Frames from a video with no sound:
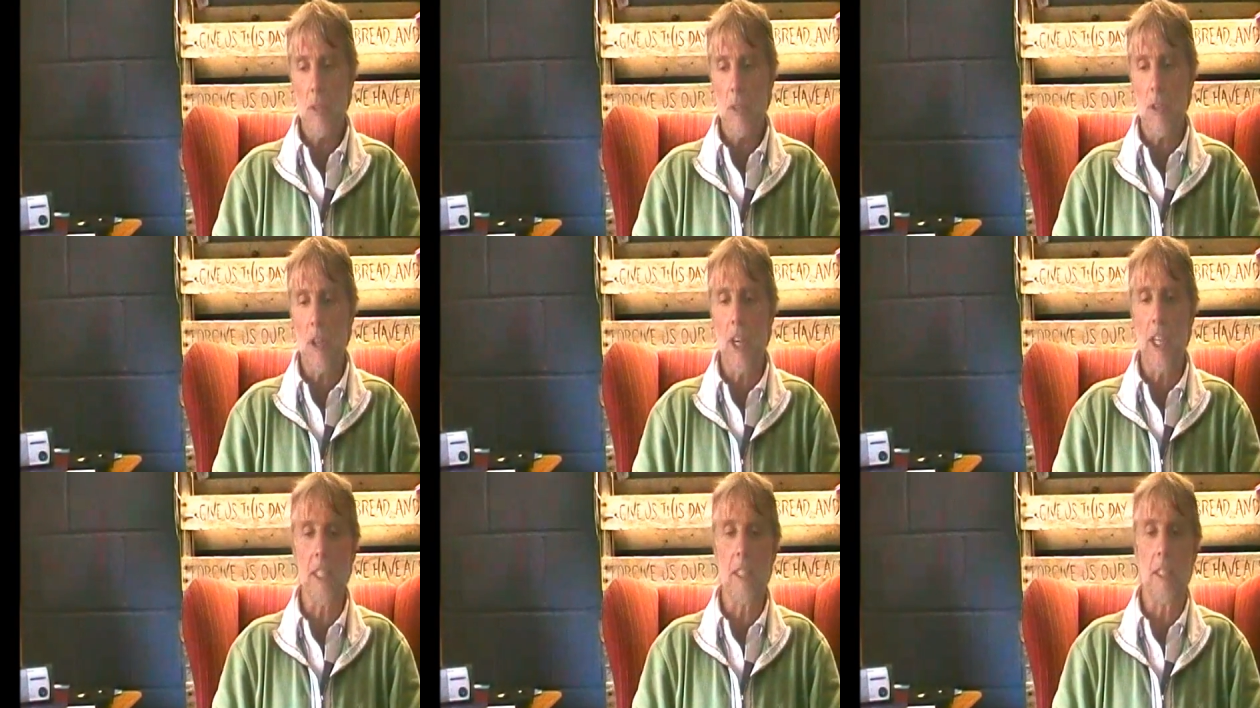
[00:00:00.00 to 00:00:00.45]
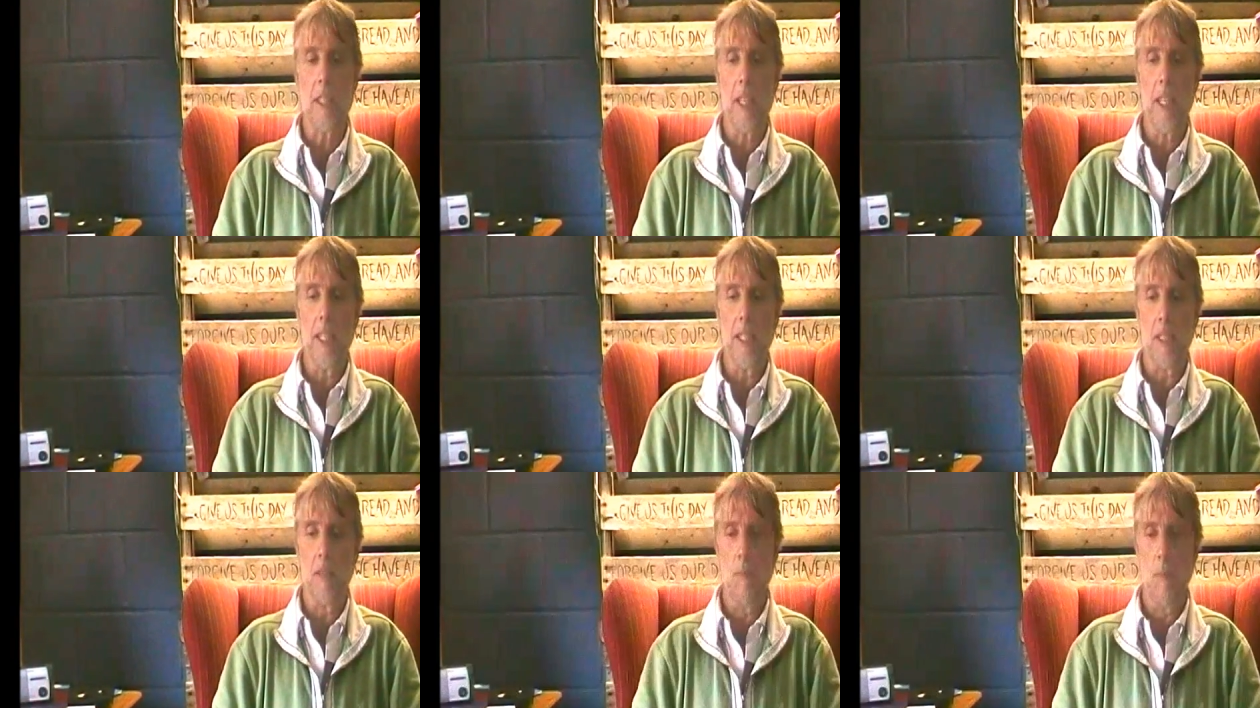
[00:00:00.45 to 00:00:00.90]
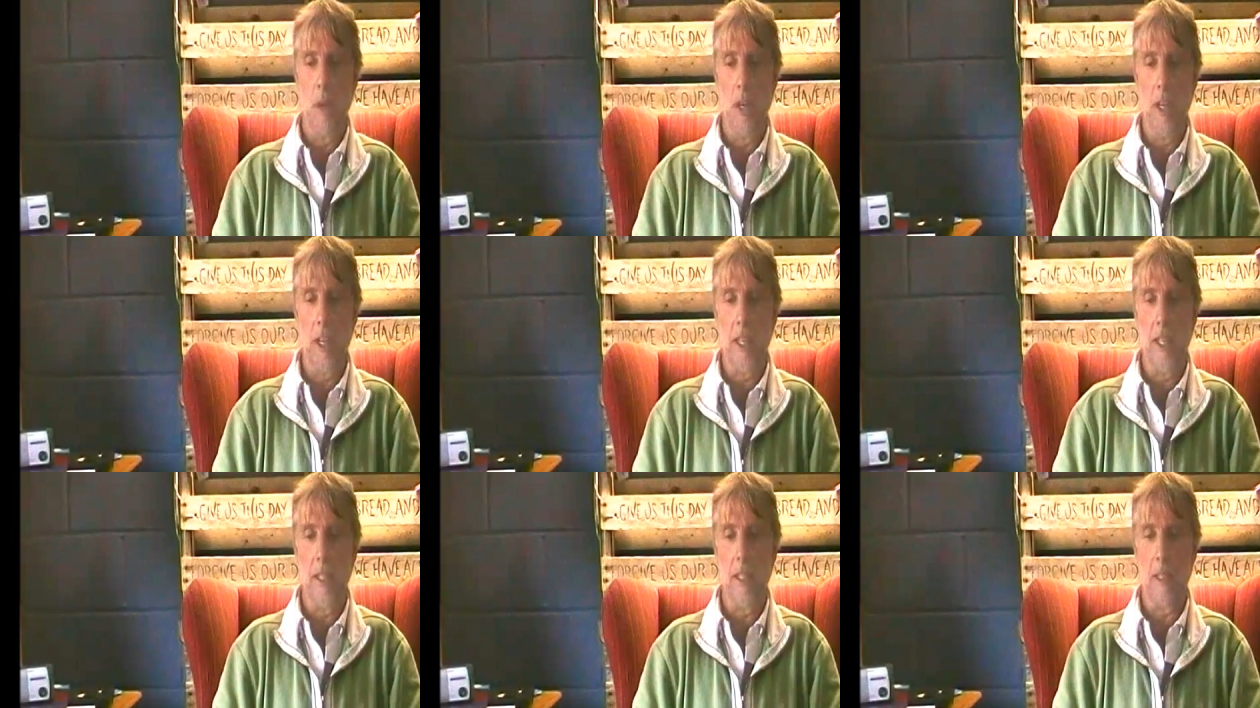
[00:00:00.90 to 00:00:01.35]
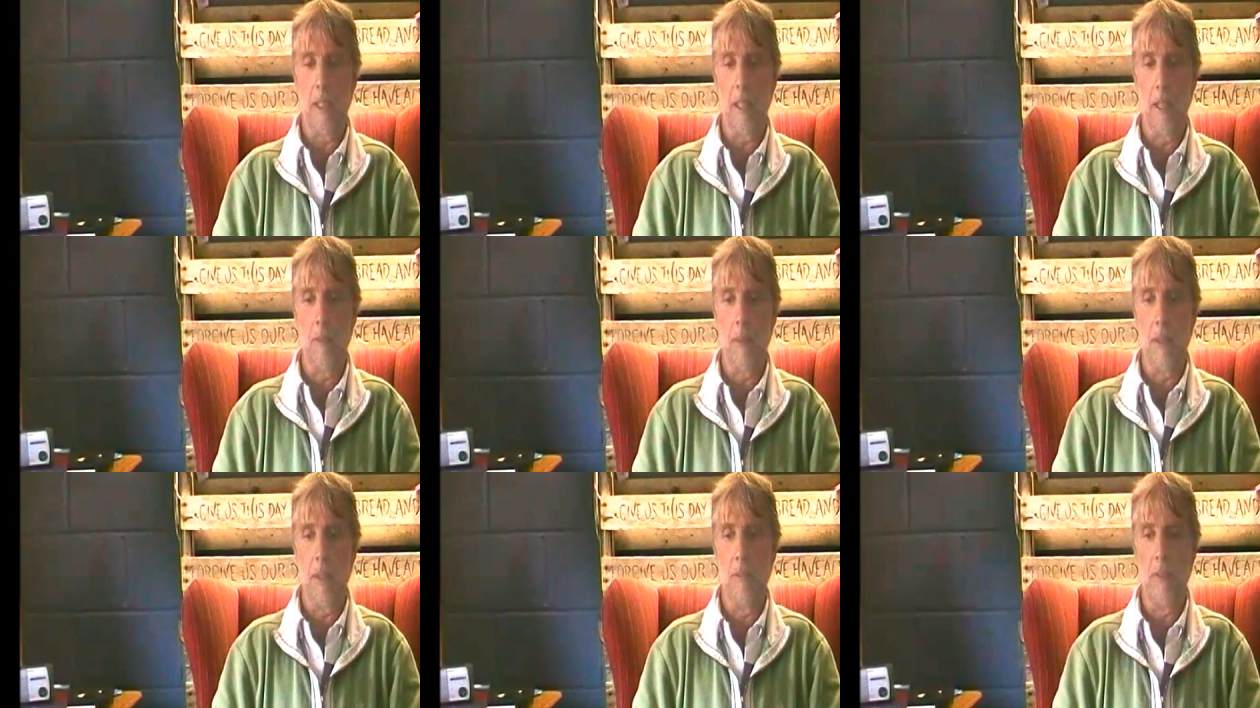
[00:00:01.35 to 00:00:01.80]
tried to get some work in
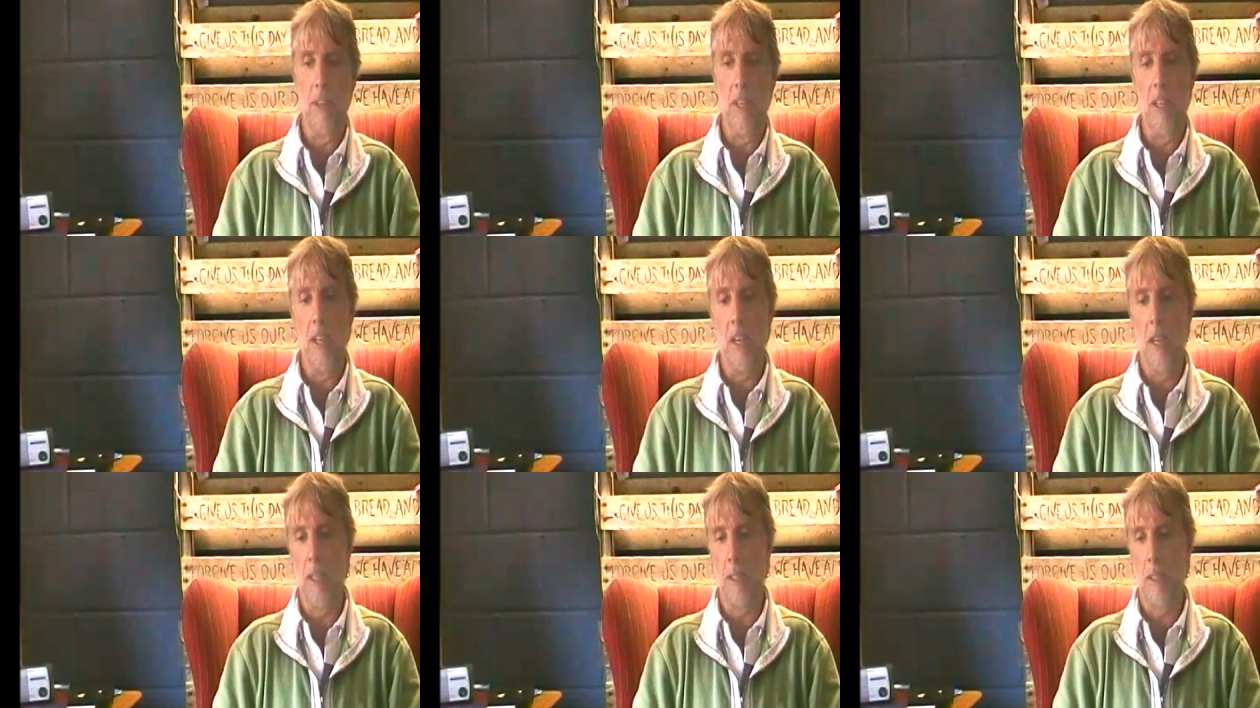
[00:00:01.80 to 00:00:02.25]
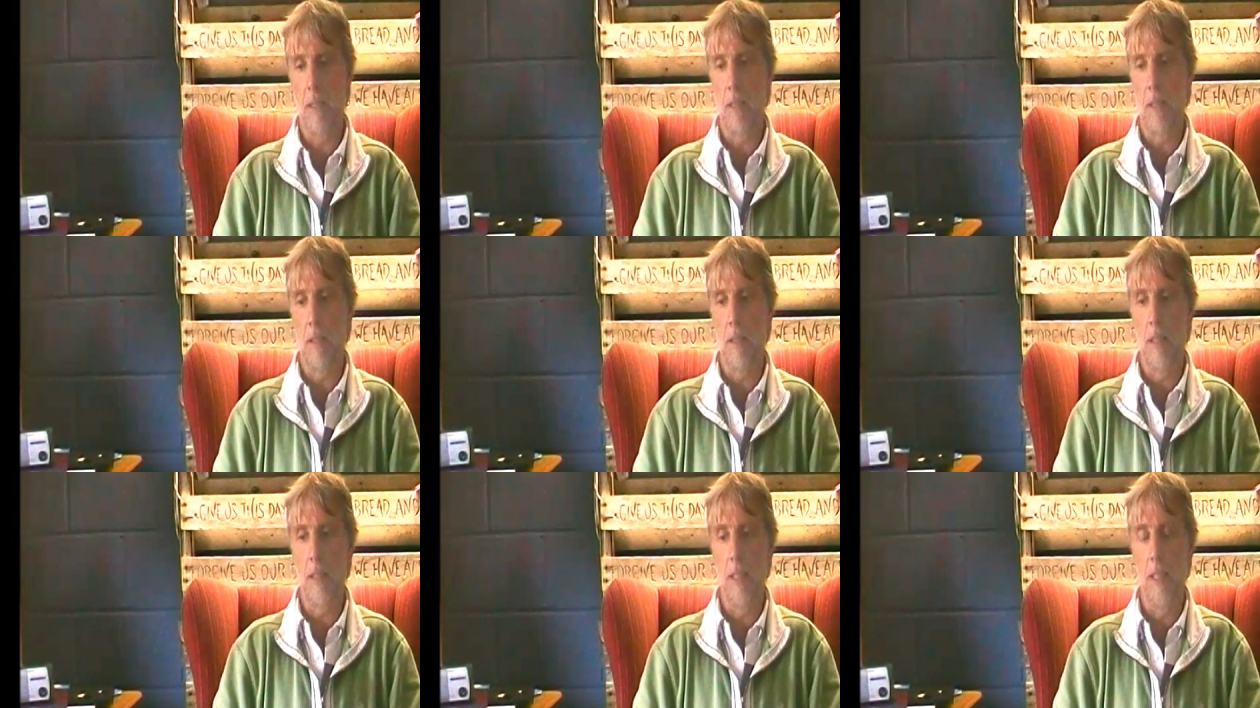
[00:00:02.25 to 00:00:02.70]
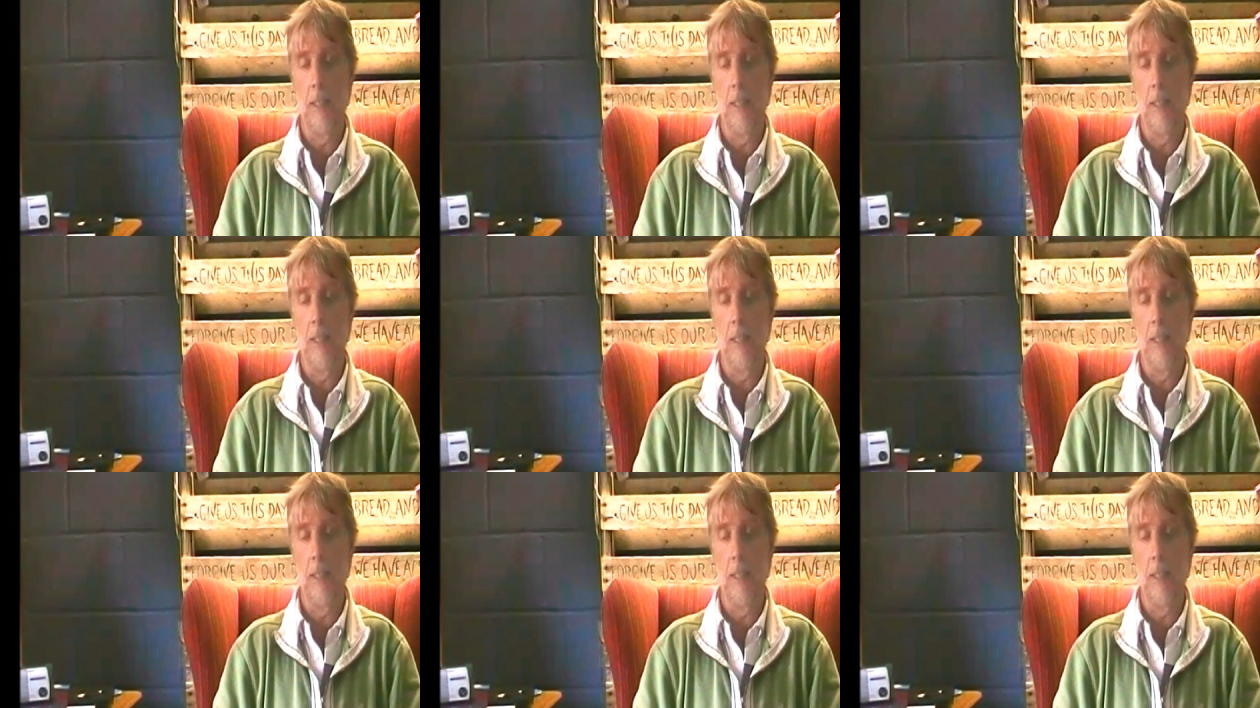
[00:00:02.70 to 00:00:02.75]
some of the vineyards